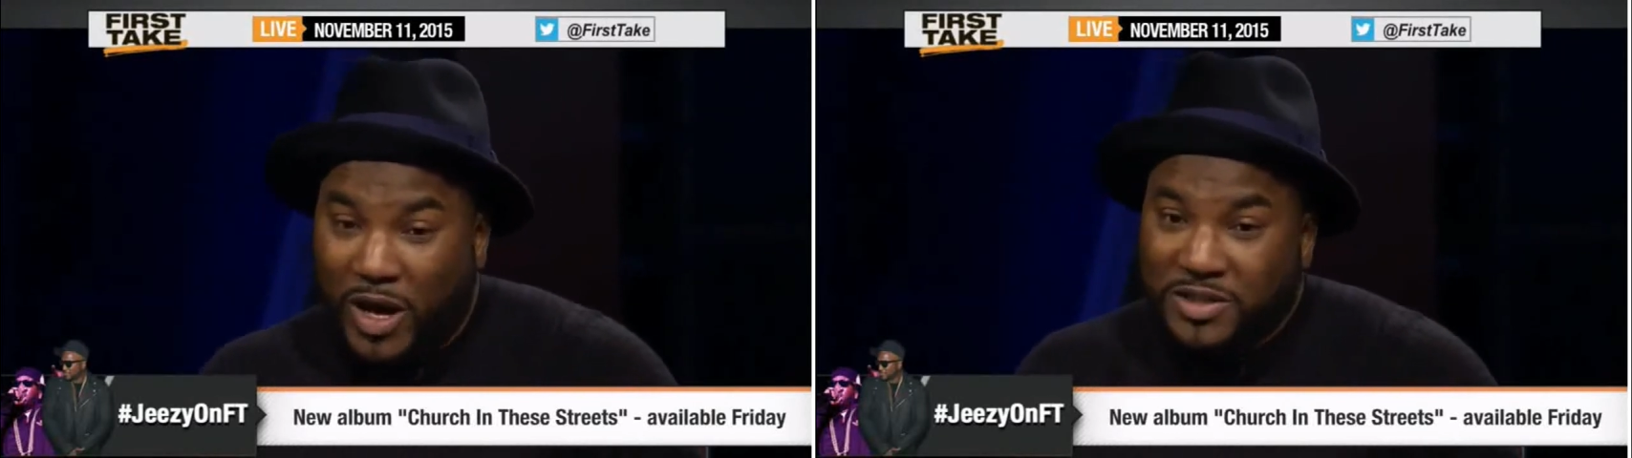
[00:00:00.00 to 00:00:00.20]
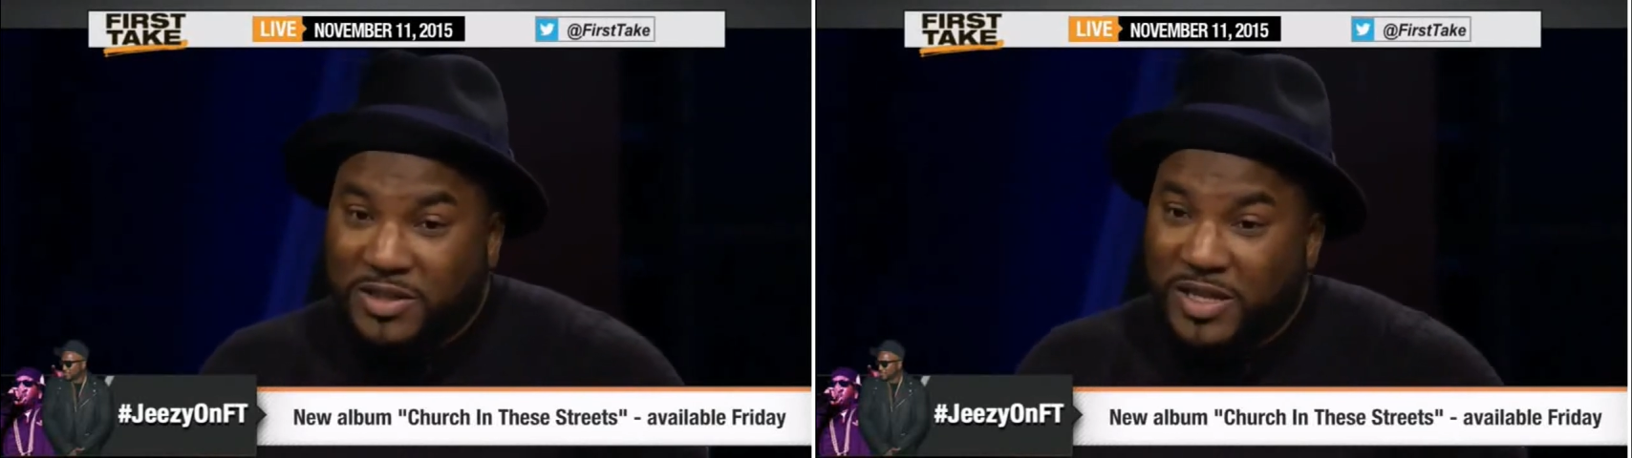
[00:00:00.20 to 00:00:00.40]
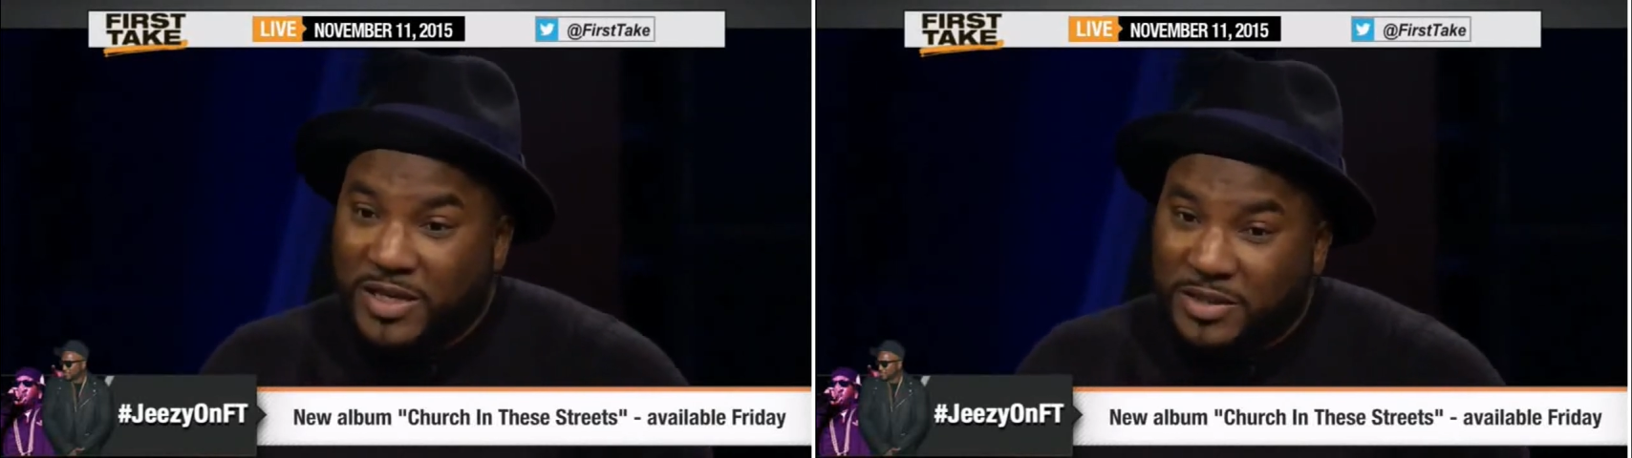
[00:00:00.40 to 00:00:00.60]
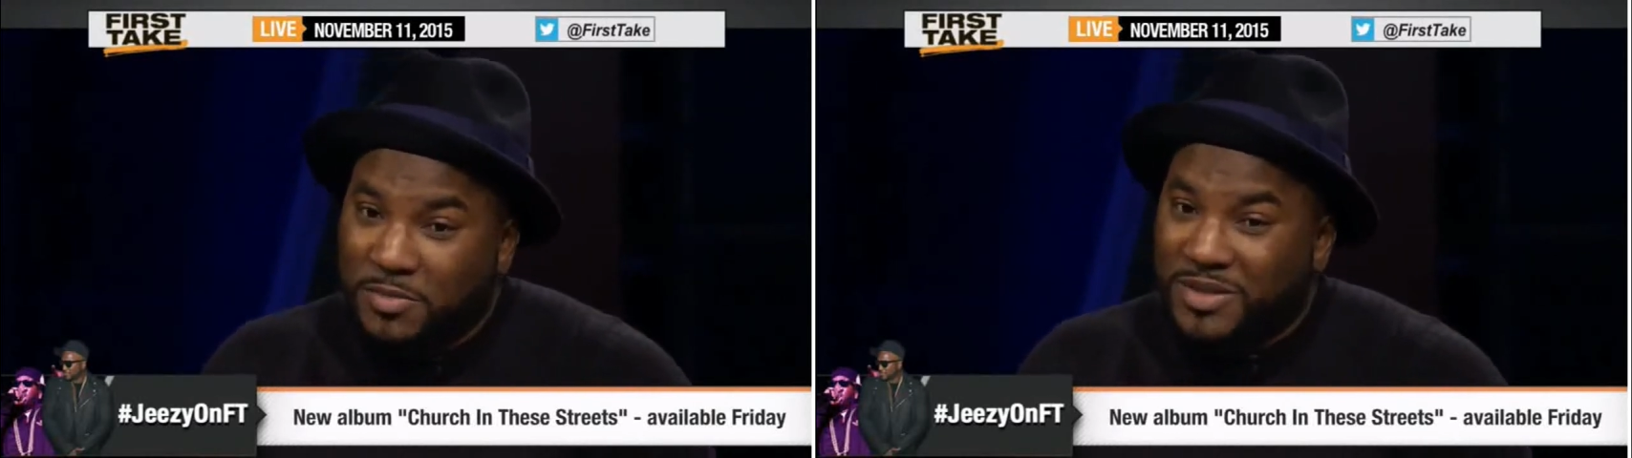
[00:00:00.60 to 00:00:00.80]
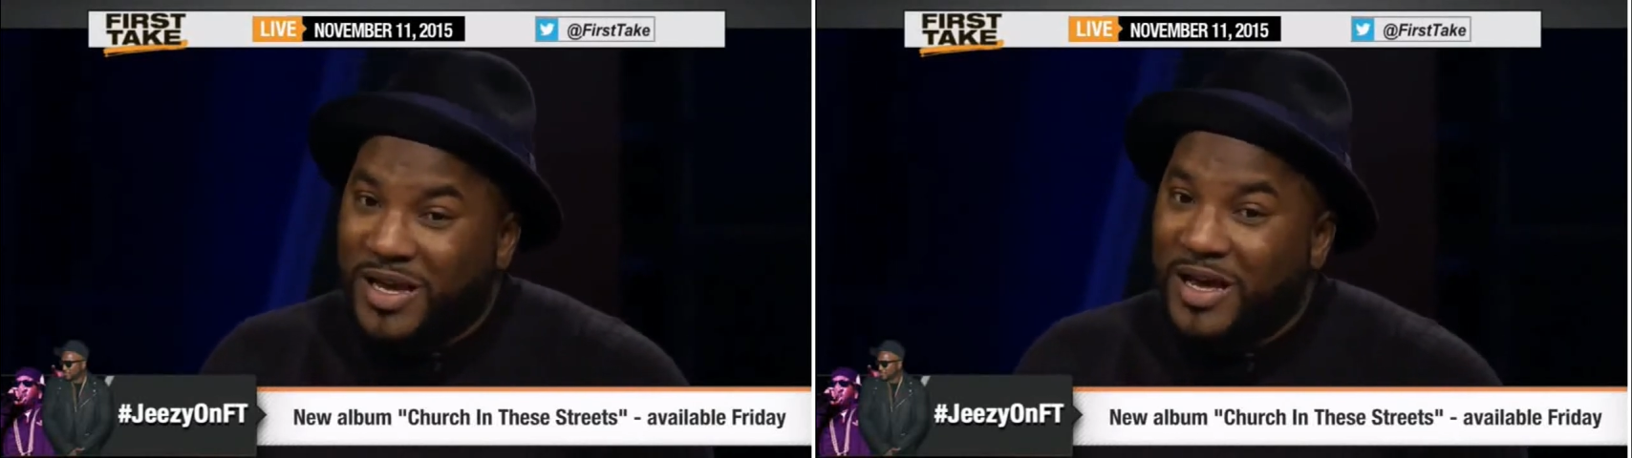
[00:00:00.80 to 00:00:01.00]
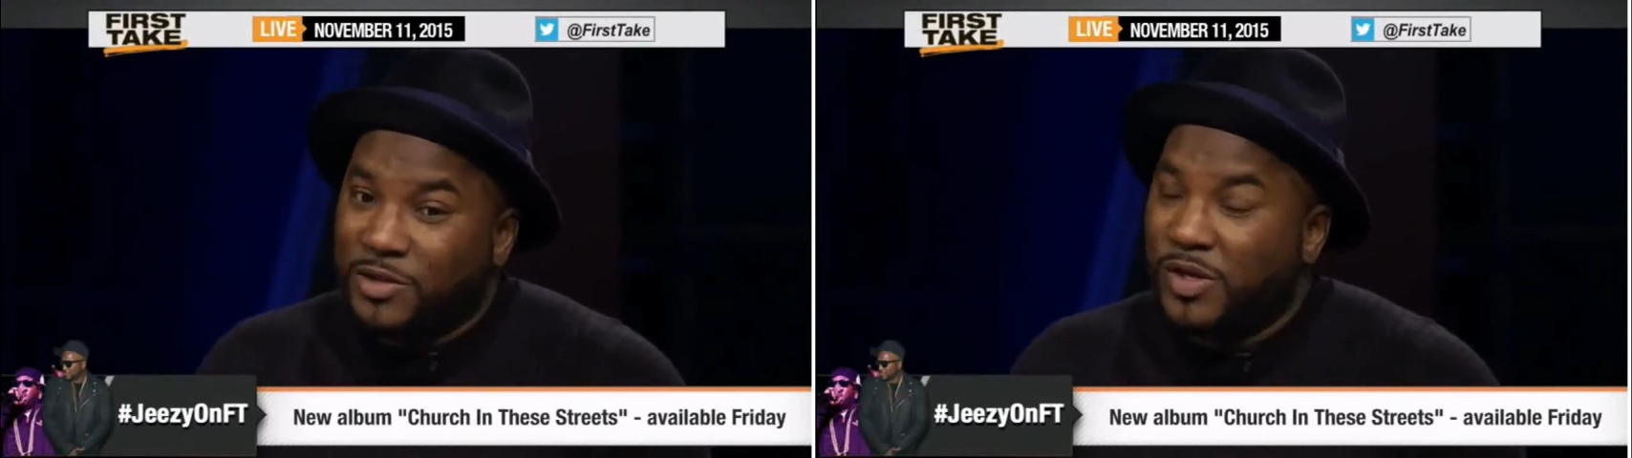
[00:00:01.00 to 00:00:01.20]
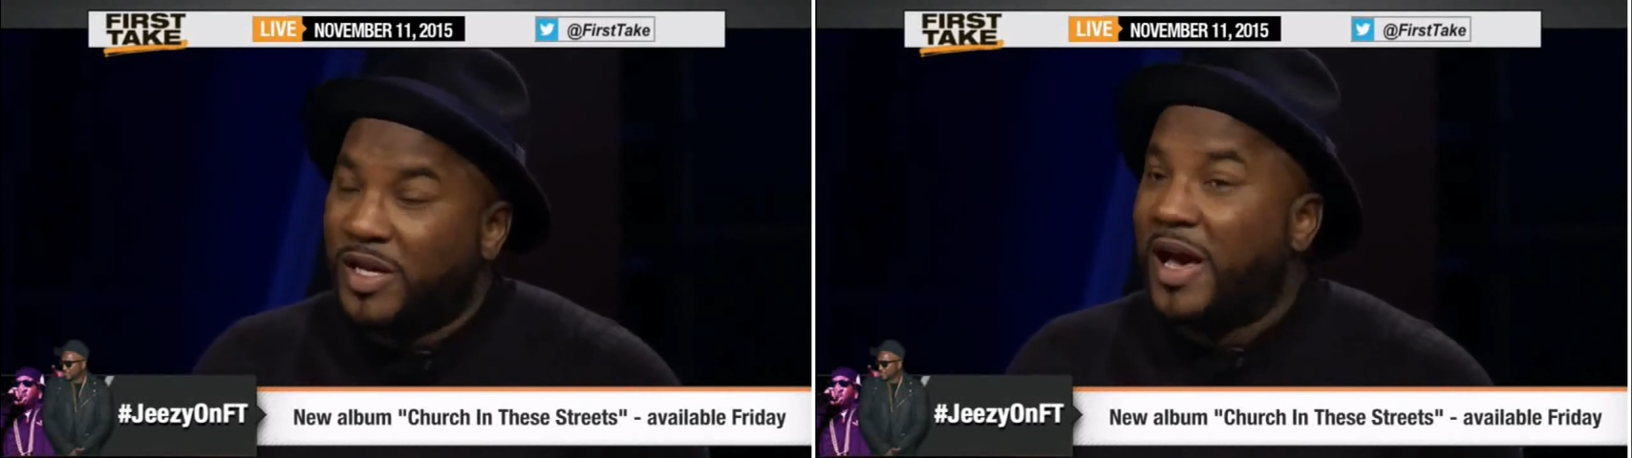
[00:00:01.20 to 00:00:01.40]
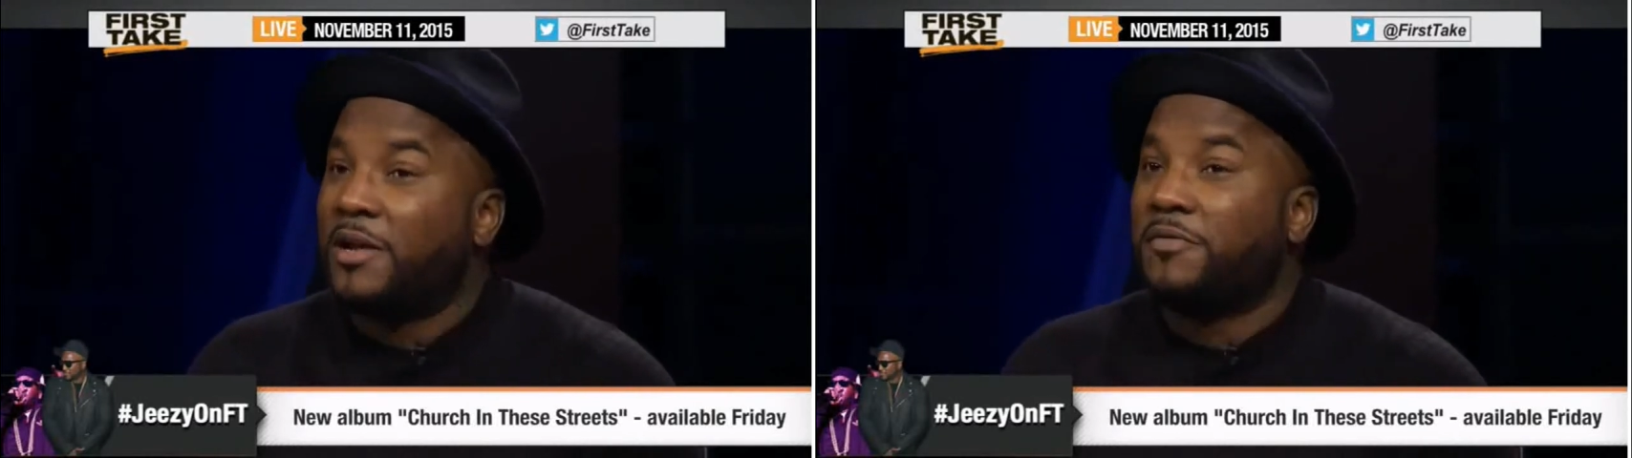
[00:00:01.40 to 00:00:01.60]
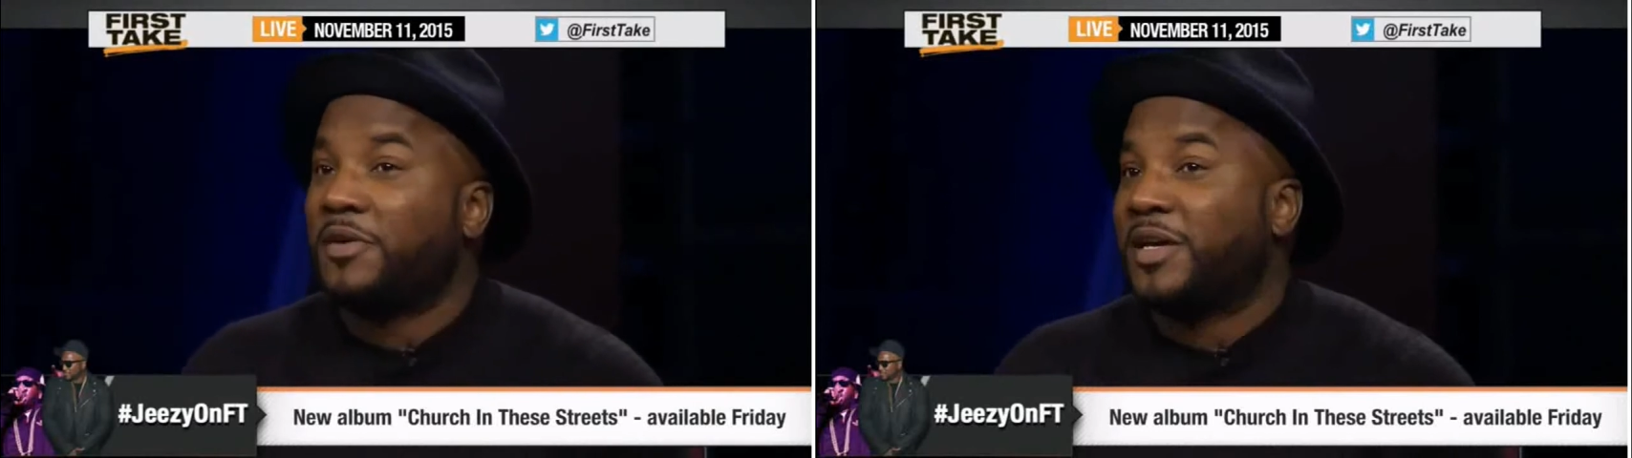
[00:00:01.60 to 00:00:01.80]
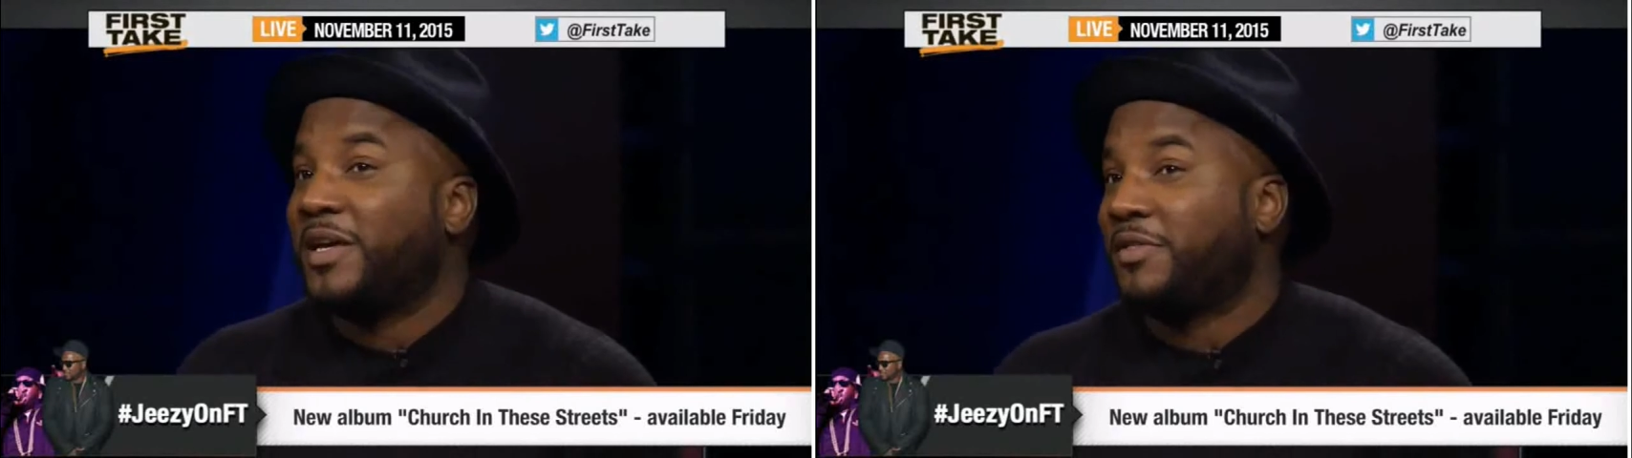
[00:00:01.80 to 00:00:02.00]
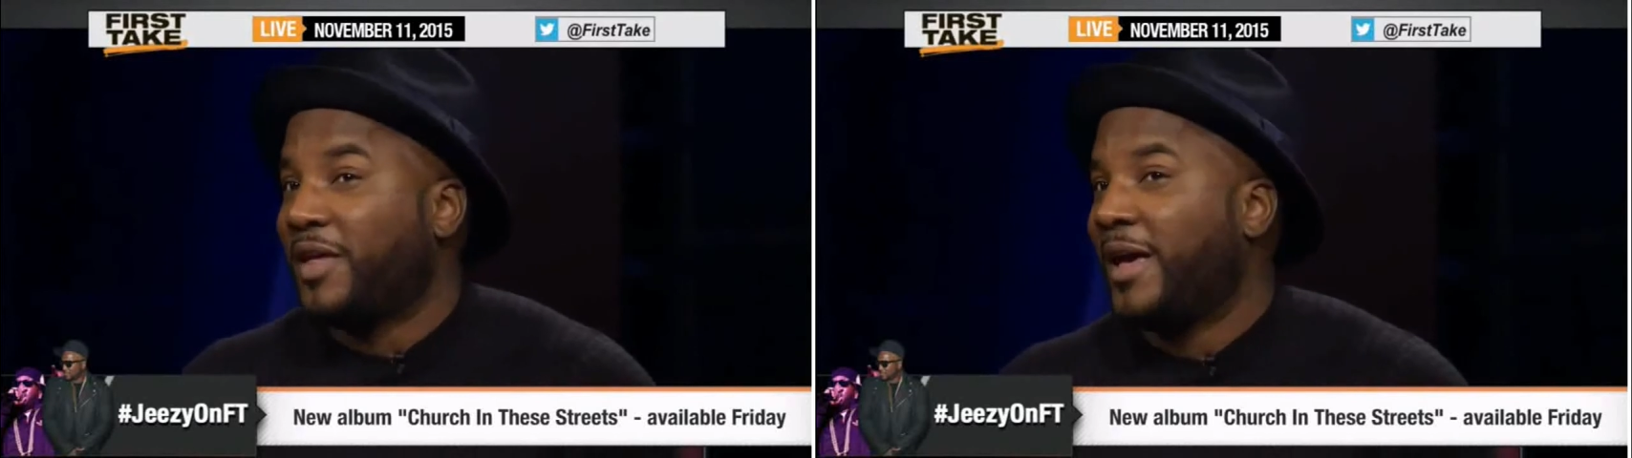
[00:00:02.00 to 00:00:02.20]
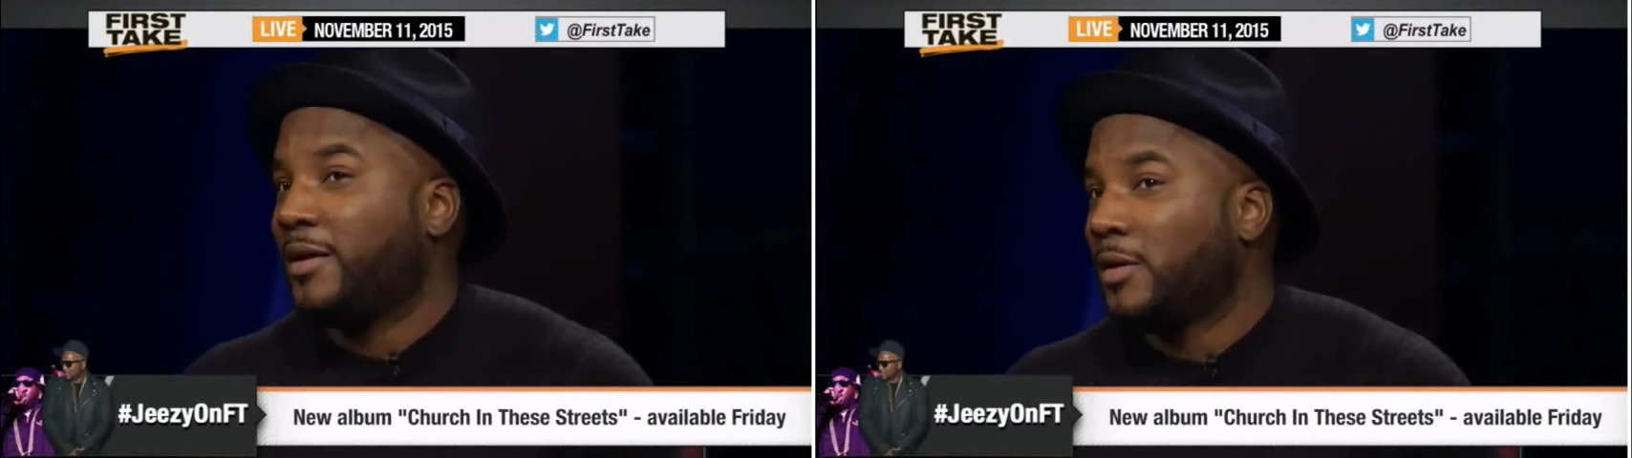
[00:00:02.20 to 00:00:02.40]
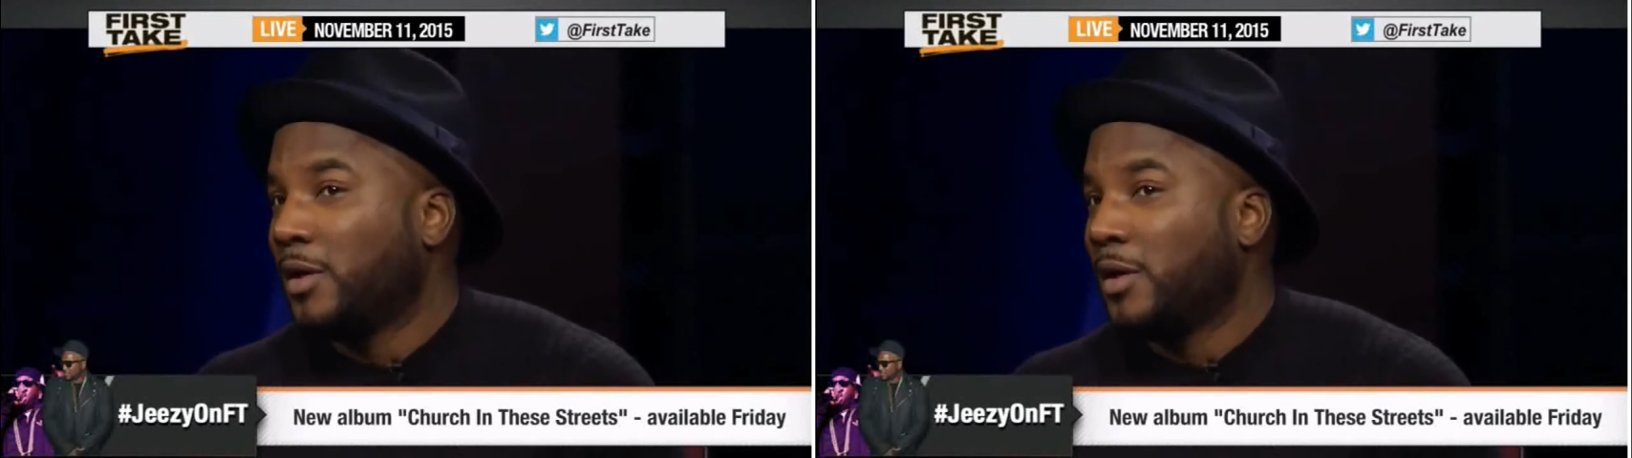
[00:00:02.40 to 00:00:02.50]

I just think sometimes we kind of forget that.